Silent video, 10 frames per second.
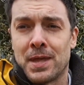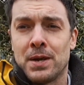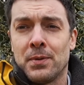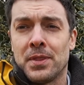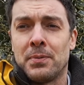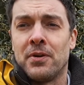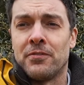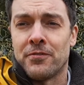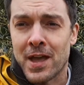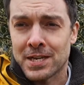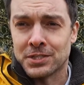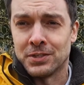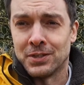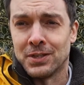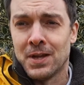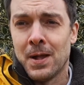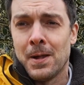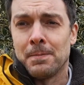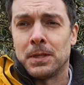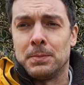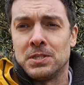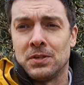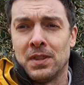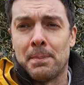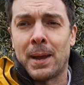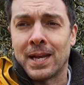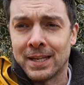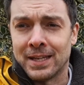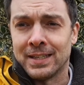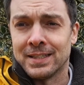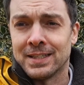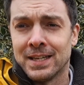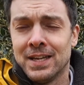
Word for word: They want the professional to be doing the peddling,